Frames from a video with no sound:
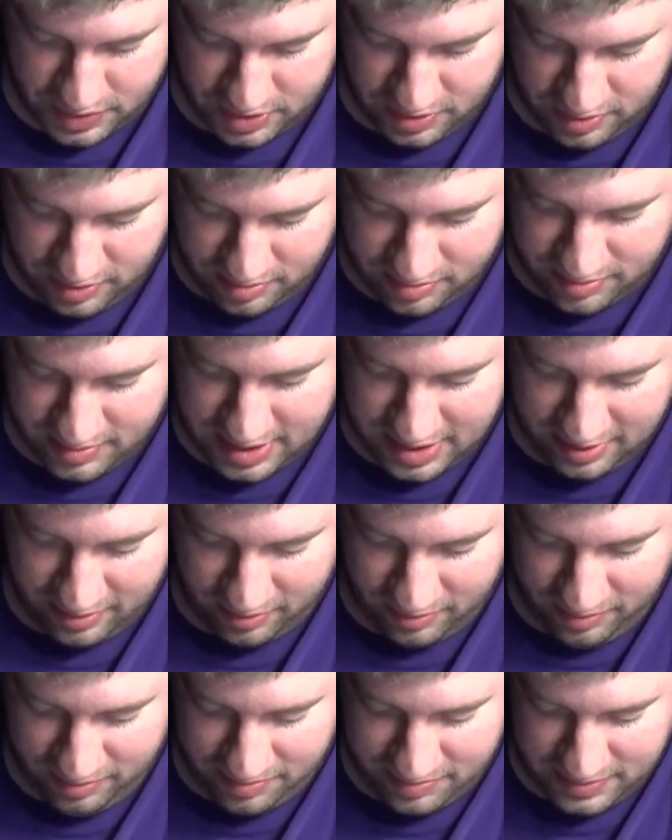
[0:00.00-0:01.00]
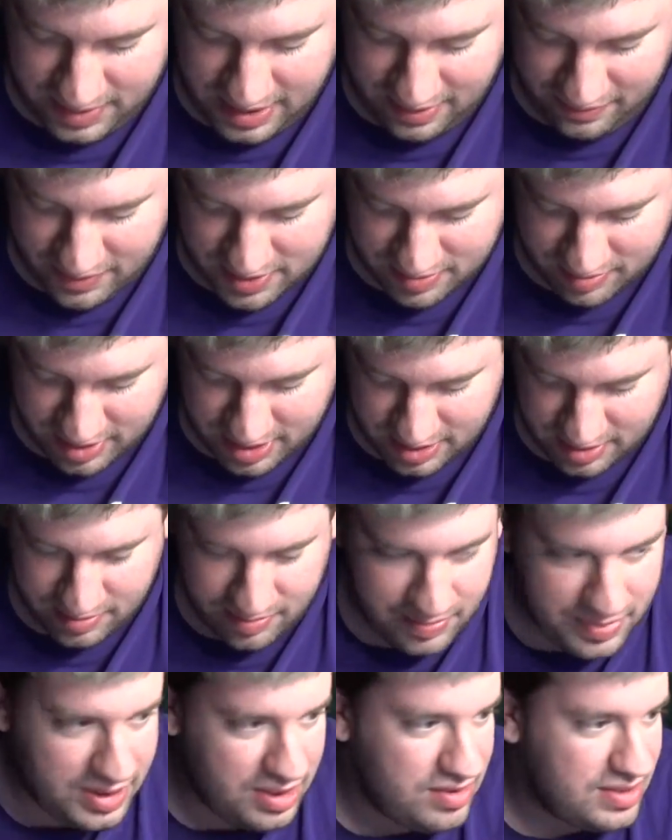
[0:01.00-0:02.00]
Oop, no. Oop, that was one.
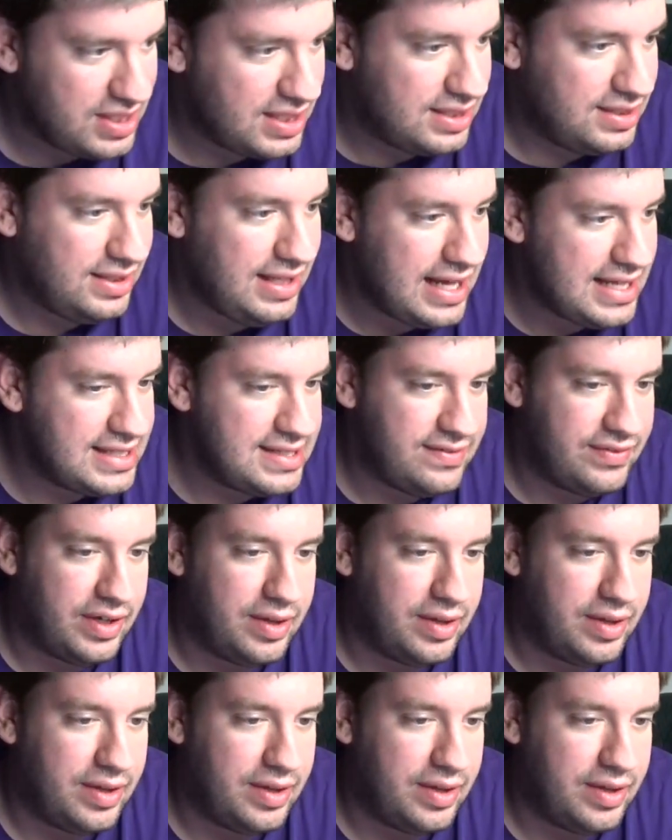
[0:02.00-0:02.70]
But there's like lots of